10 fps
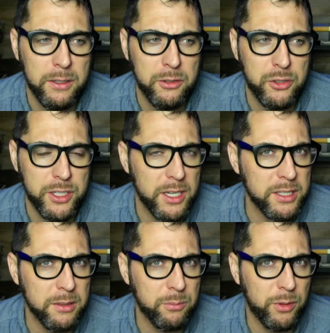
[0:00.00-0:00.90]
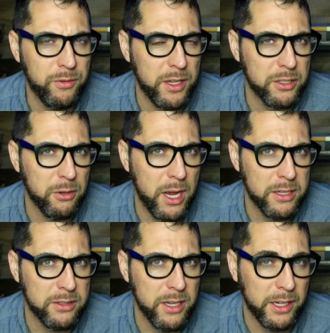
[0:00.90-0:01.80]
she doesn't profess
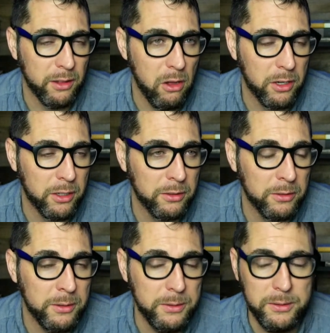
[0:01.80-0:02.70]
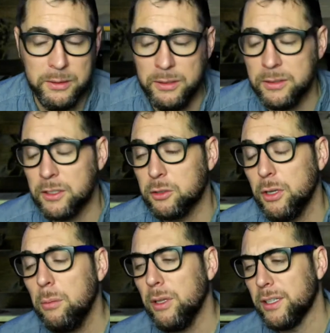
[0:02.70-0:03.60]
Christ any longer. The
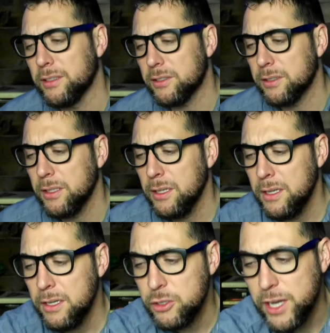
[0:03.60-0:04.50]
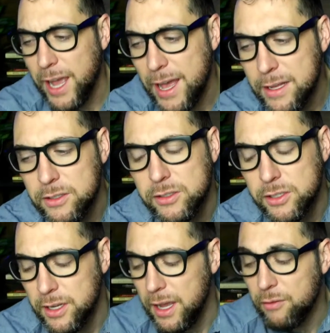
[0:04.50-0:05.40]
trouble is she has
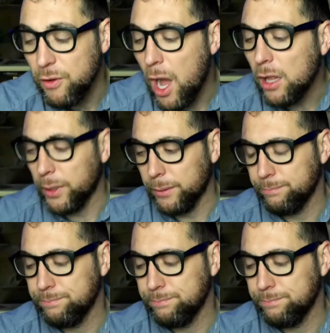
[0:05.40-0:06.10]
a following,